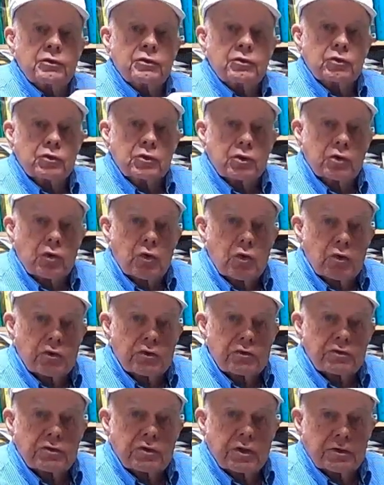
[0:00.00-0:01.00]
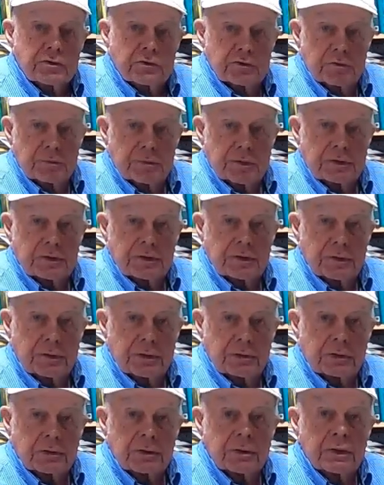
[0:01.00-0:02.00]
to a coarse textured
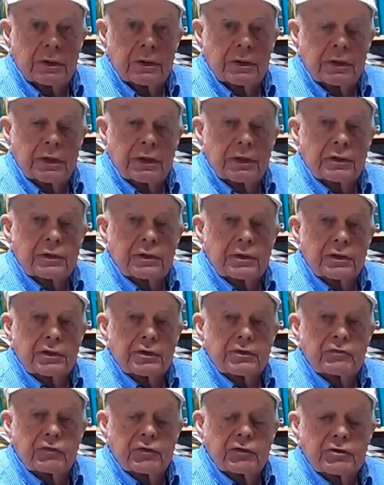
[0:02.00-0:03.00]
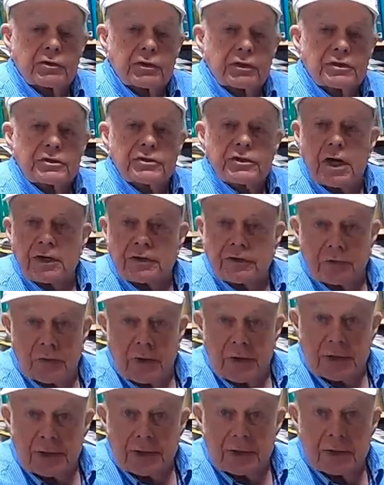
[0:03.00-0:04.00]
material until it's virtually
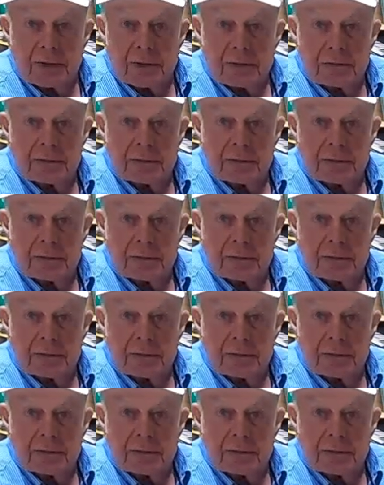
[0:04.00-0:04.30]
saturated.